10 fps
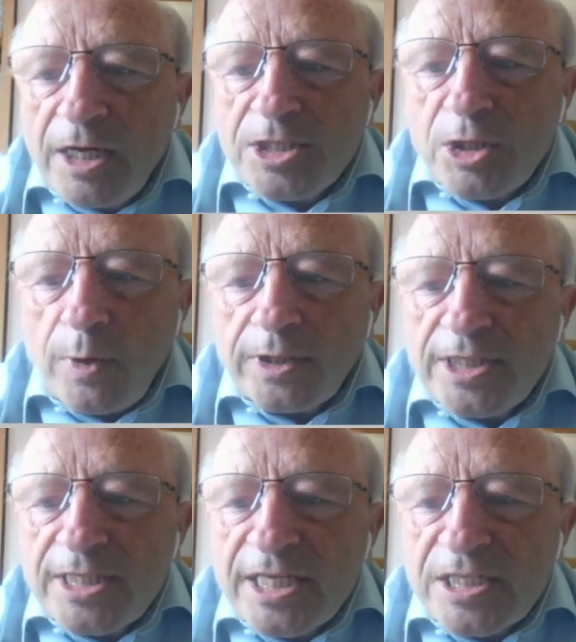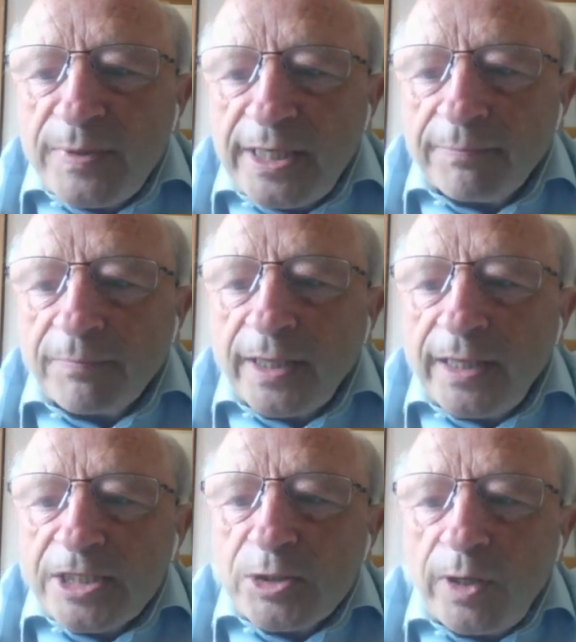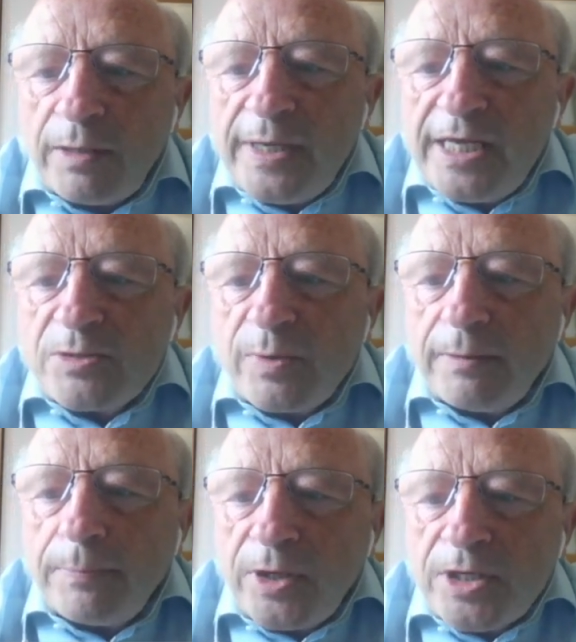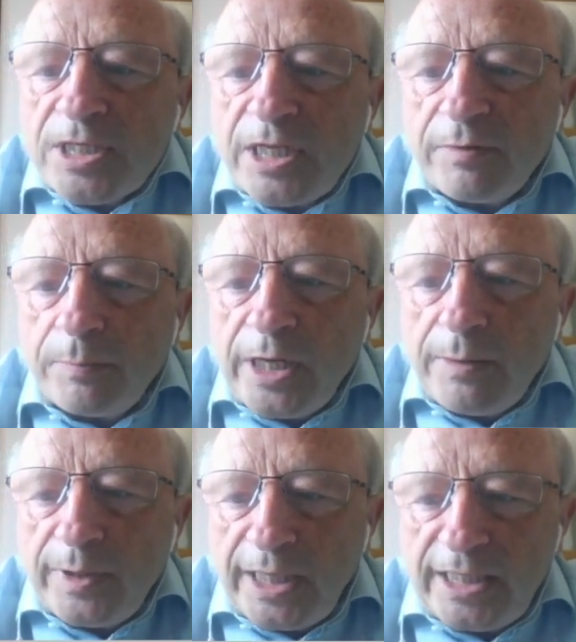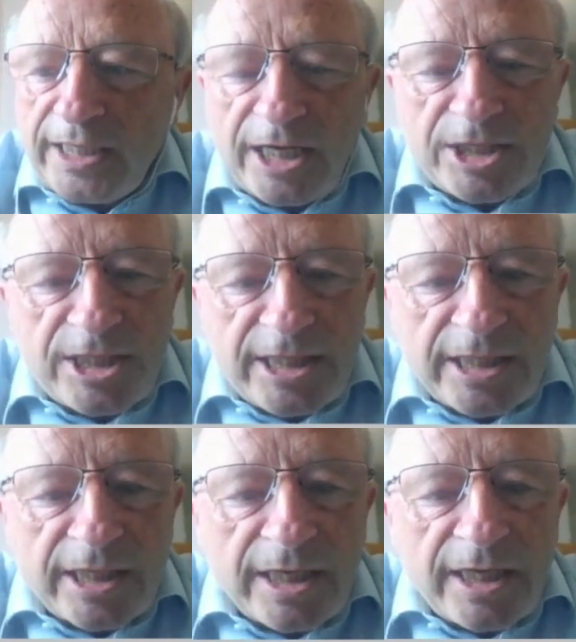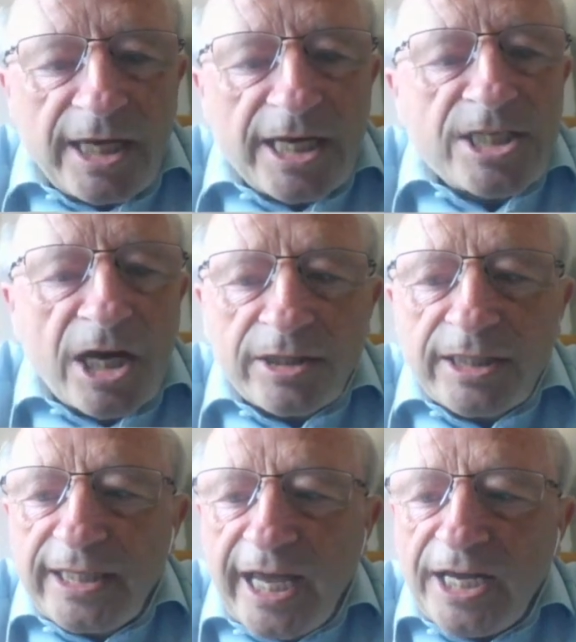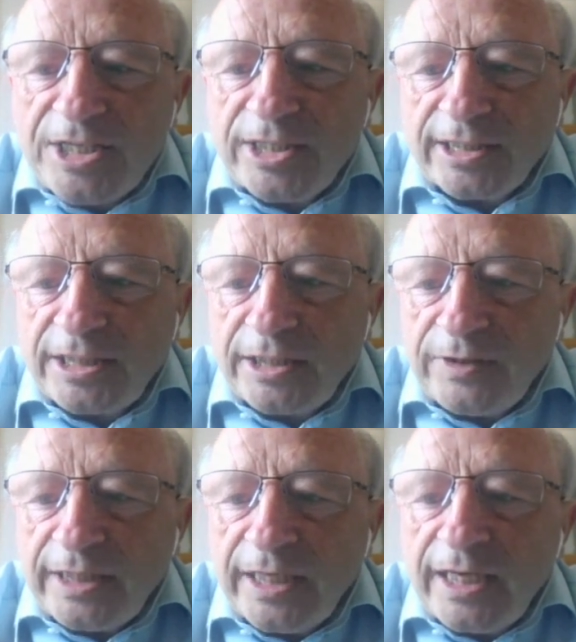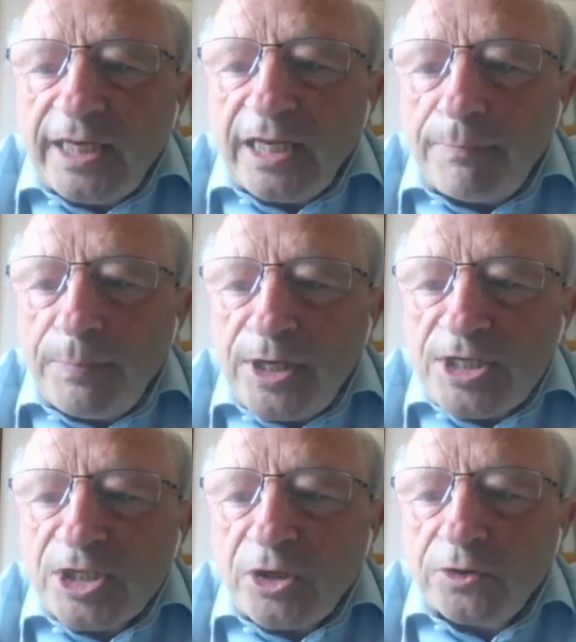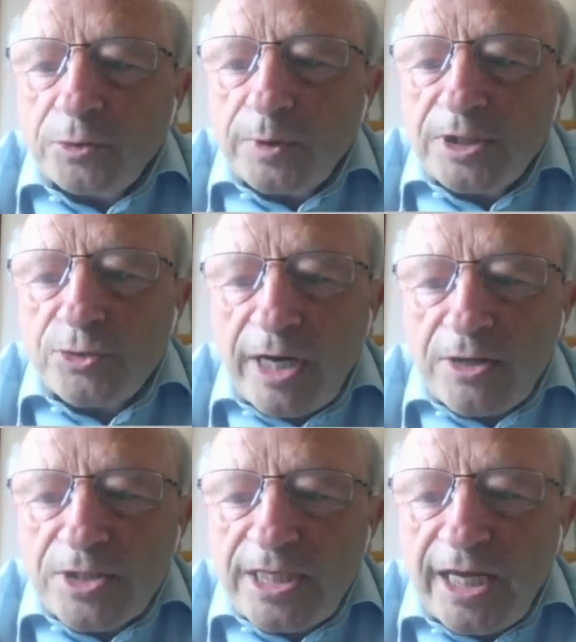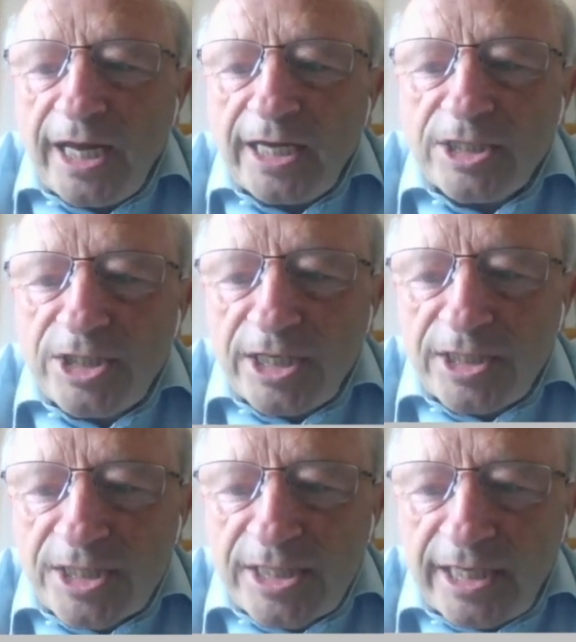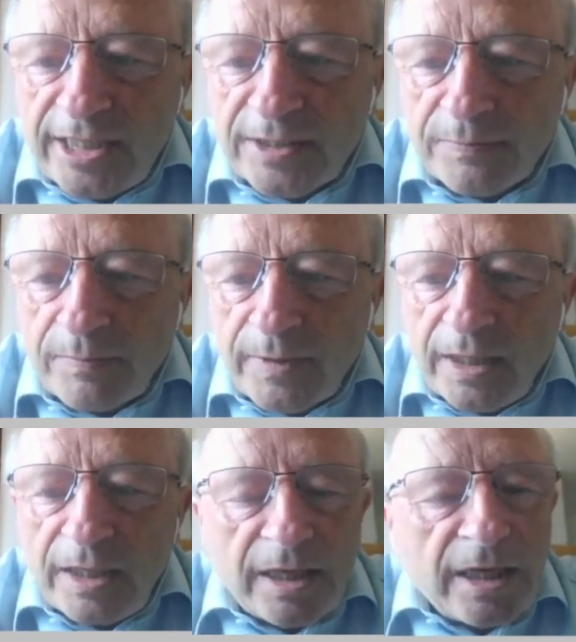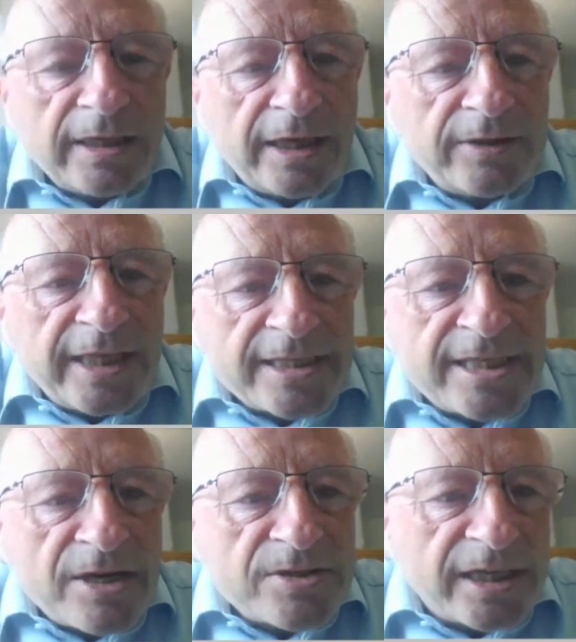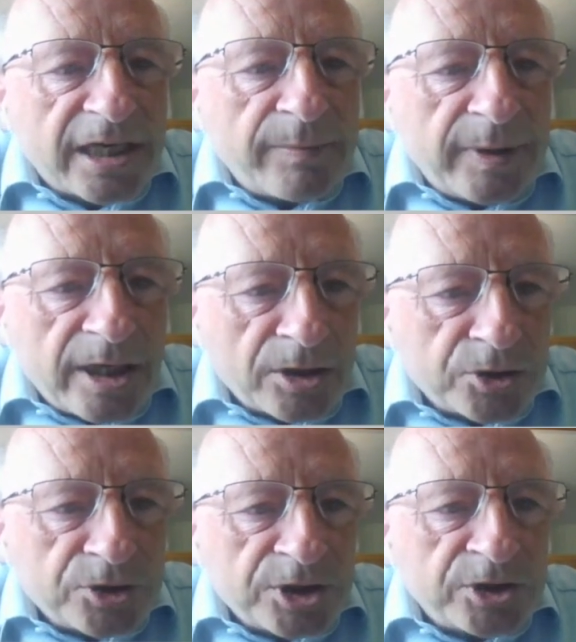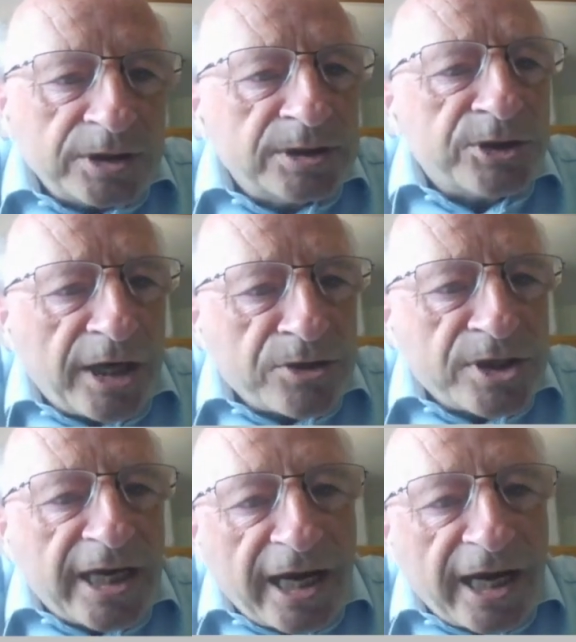So what does this mean? So what it means when a person of a brain with ADHD is not engaged in activity, it appears to go into a drowsy, energetic state. Now that sounds a little bit contradictory, drowsy